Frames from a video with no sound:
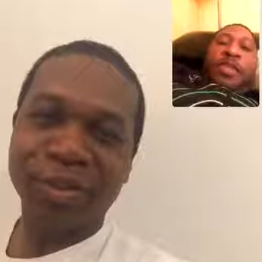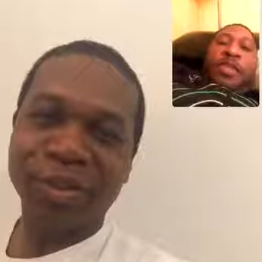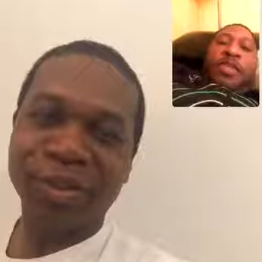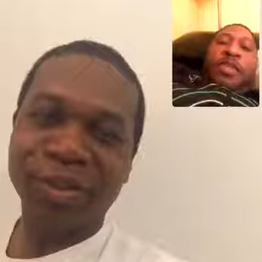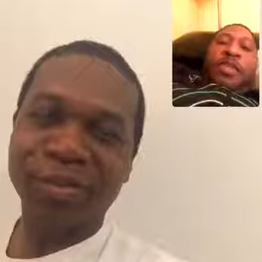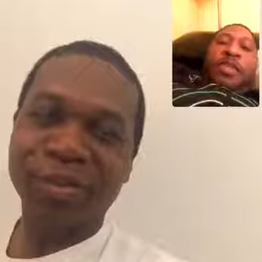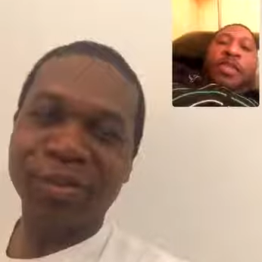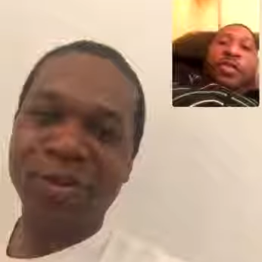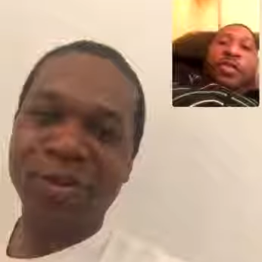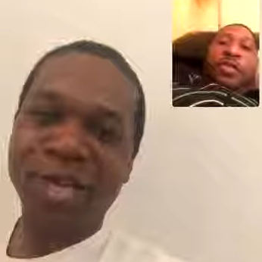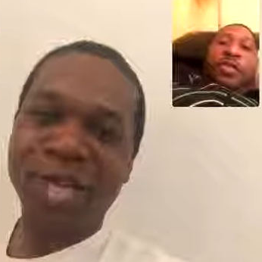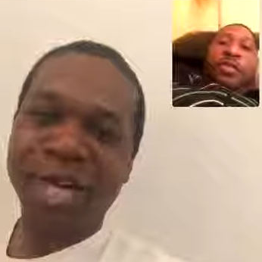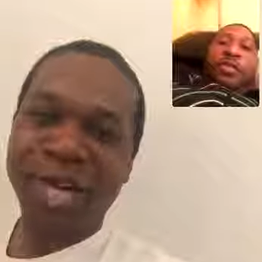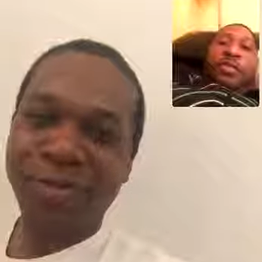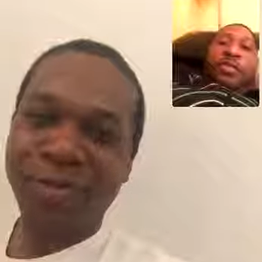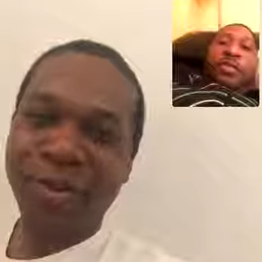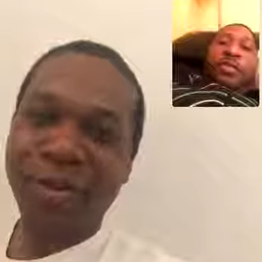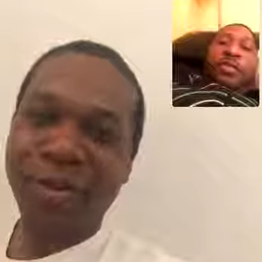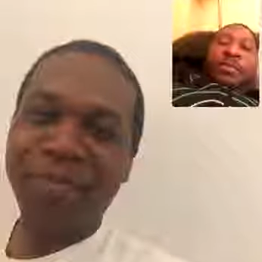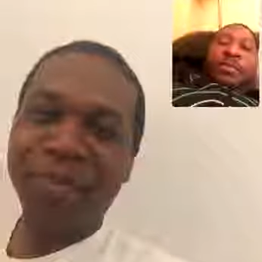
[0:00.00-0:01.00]
sound like a
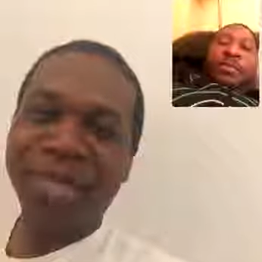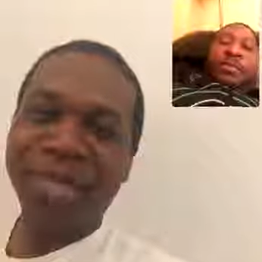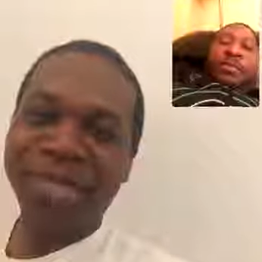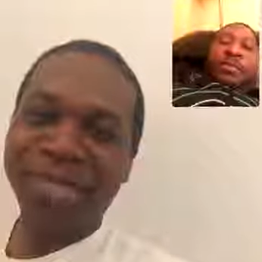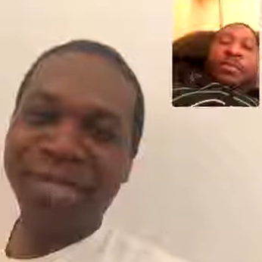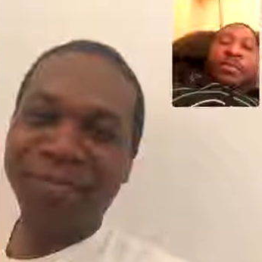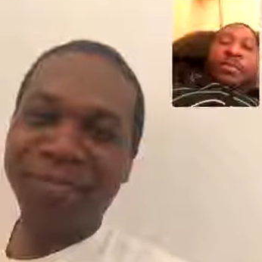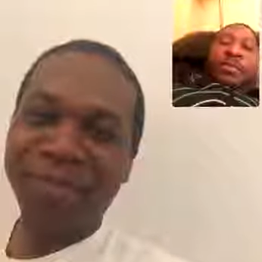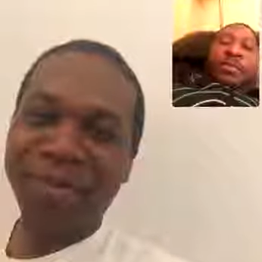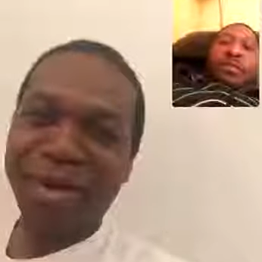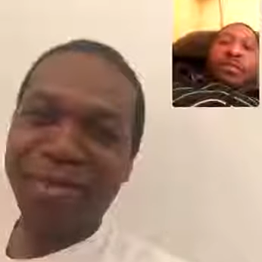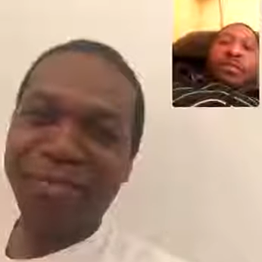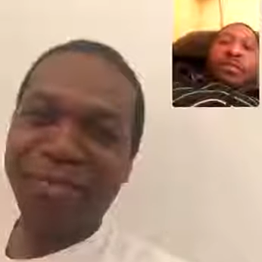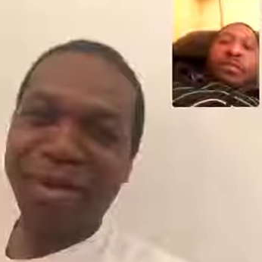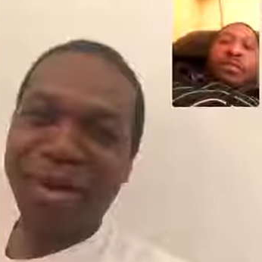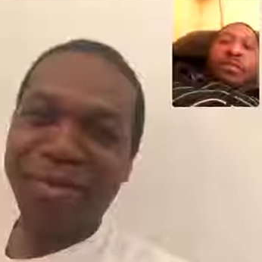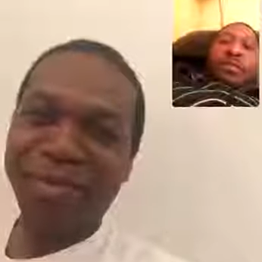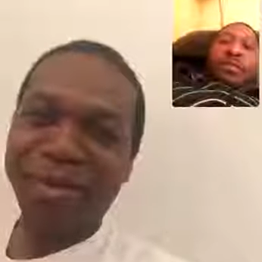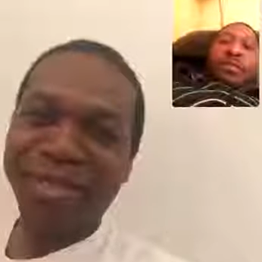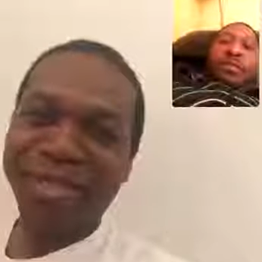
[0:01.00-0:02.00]

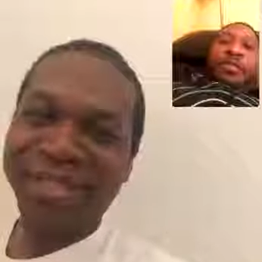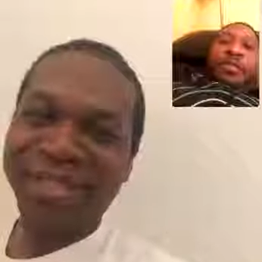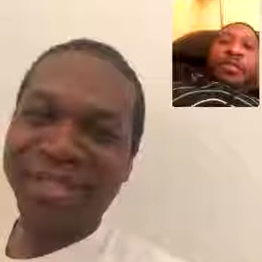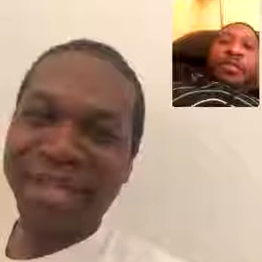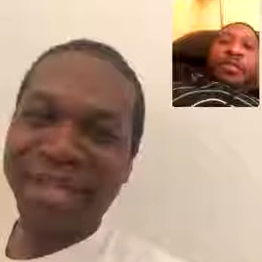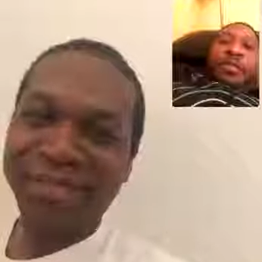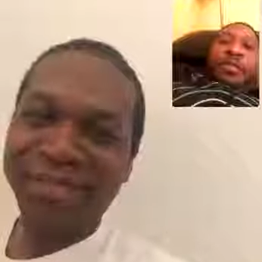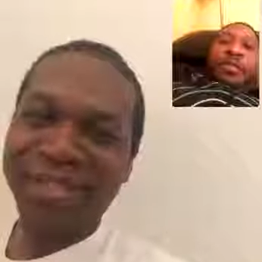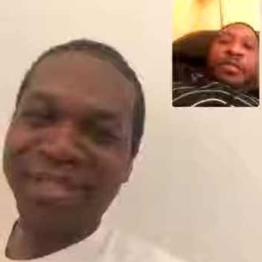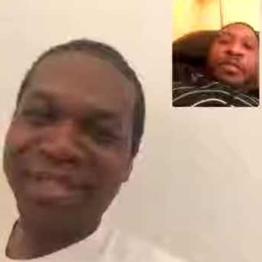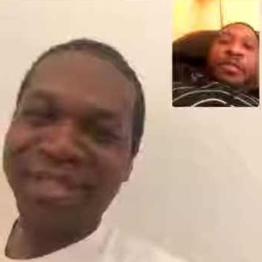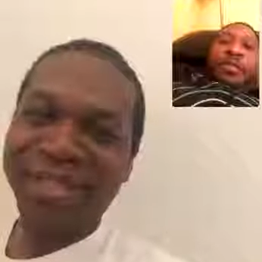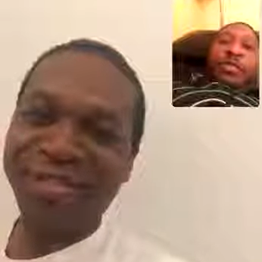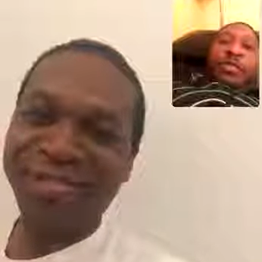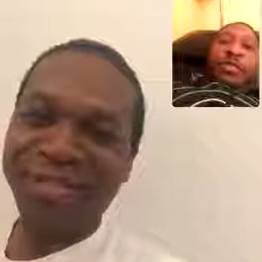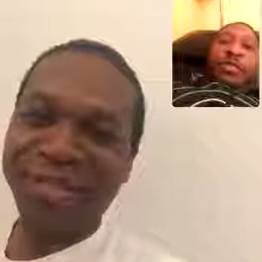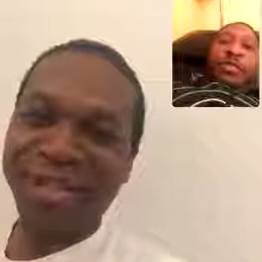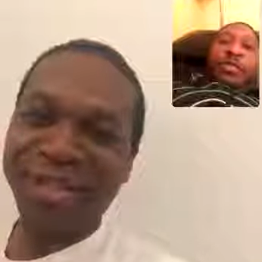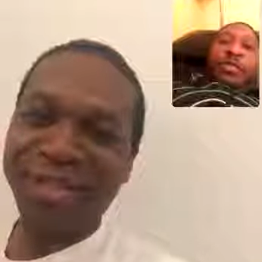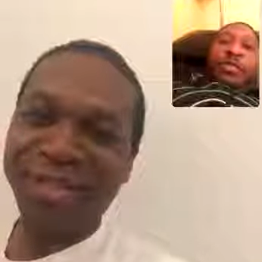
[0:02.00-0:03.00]
populist like myself,
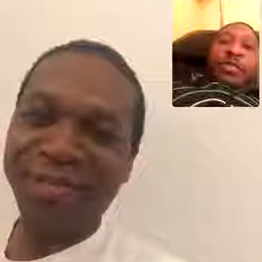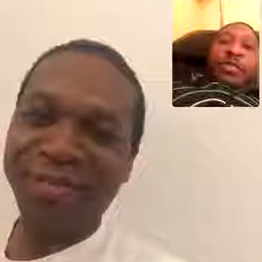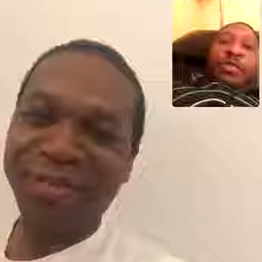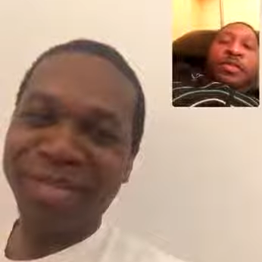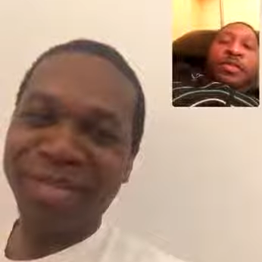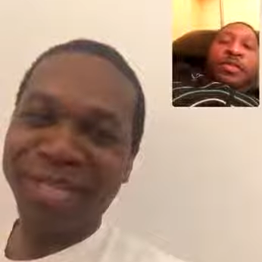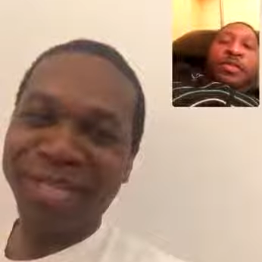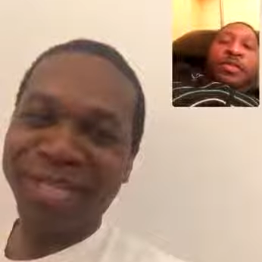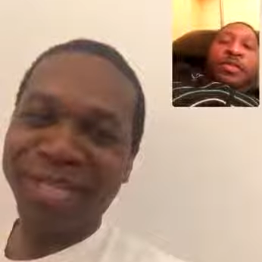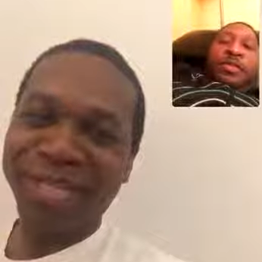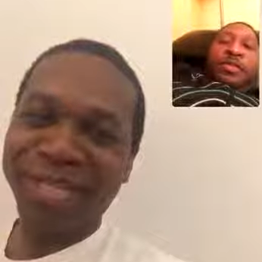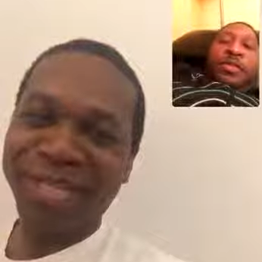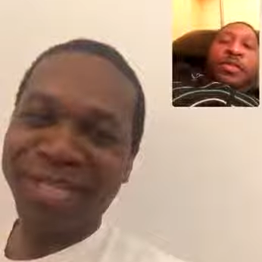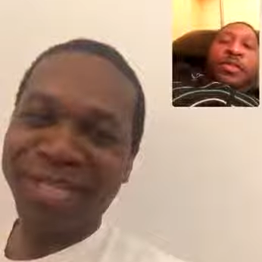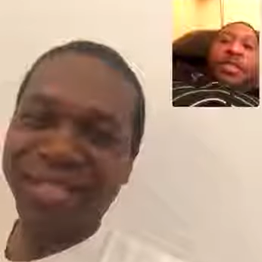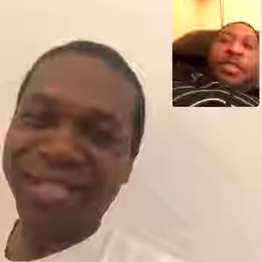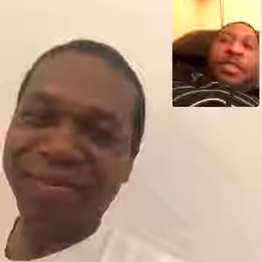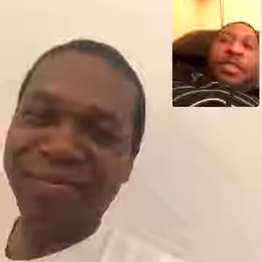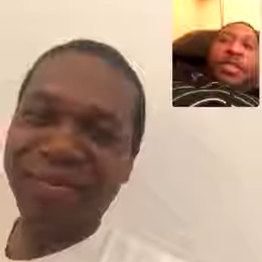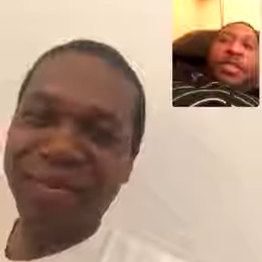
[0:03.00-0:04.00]
knowledge base, a
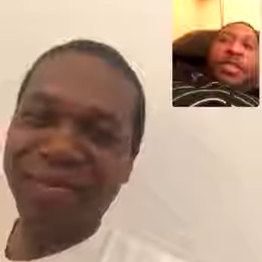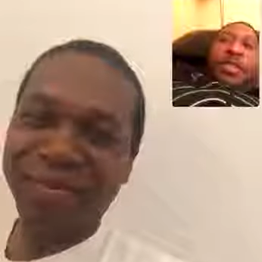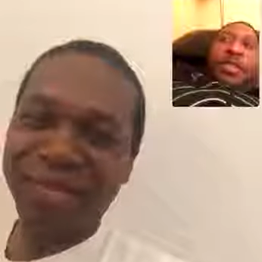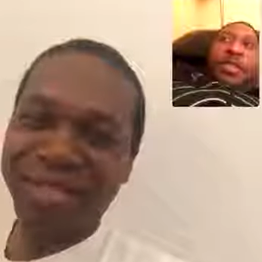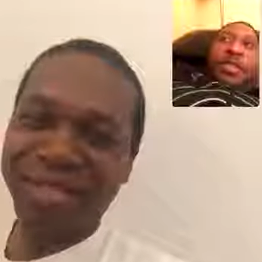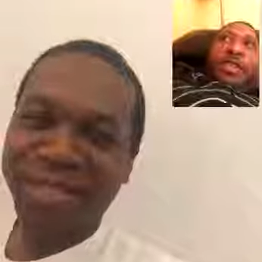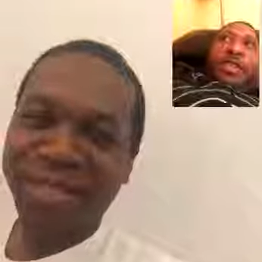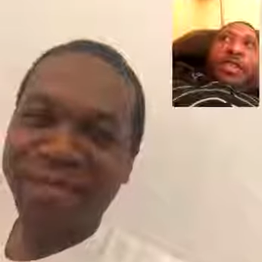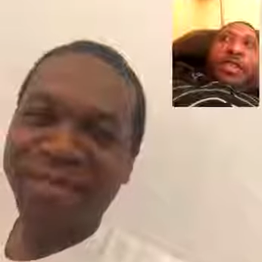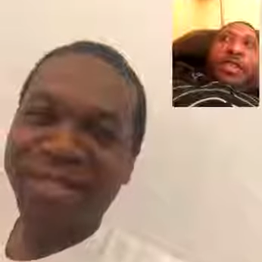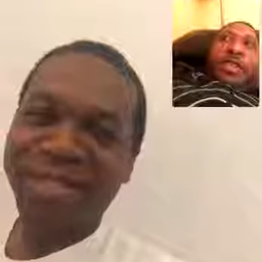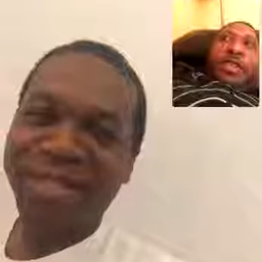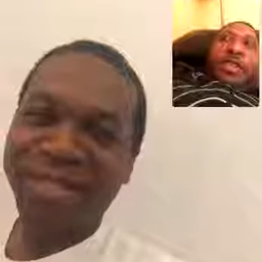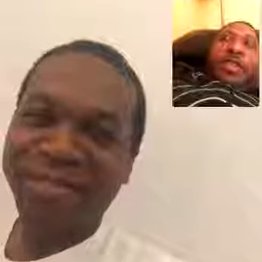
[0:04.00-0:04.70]
nationalist populist like myself.